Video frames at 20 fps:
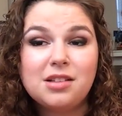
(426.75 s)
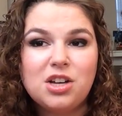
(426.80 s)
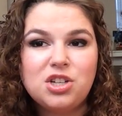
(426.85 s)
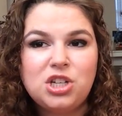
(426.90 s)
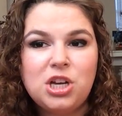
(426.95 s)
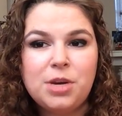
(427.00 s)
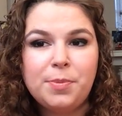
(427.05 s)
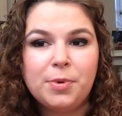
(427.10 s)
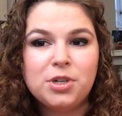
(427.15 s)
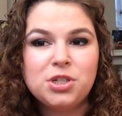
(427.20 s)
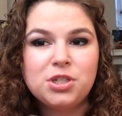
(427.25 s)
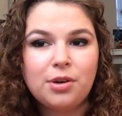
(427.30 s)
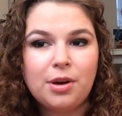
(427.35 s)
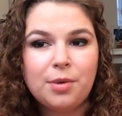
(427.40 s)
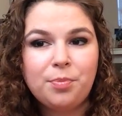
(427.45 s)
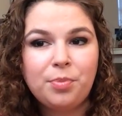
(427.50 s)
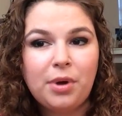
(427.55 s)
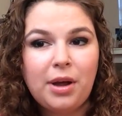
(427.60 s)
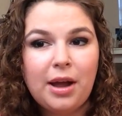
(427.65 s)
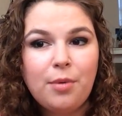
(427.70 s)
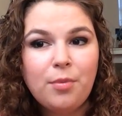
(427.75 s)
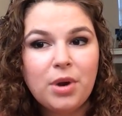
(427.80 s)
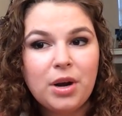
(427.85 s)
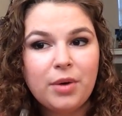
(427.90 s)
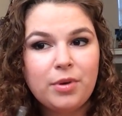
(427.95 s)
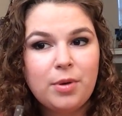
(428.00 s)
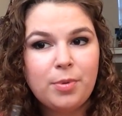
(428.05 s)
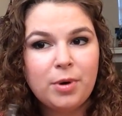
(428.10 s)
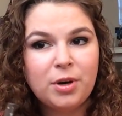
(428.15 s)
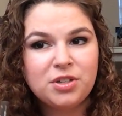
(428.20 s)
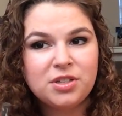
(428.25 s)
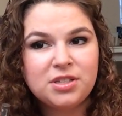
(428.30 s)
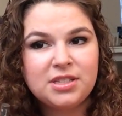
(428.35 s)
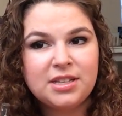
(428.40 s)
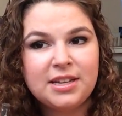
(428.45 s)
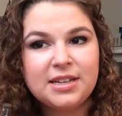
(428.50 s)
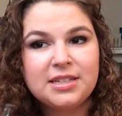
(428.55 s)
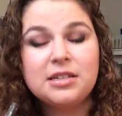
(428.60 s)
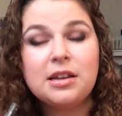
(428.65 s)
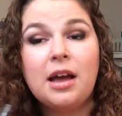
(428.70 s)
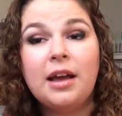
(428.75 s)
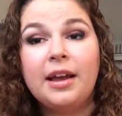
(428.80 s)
lot cheaper, so I probably wouldn't repurchase this.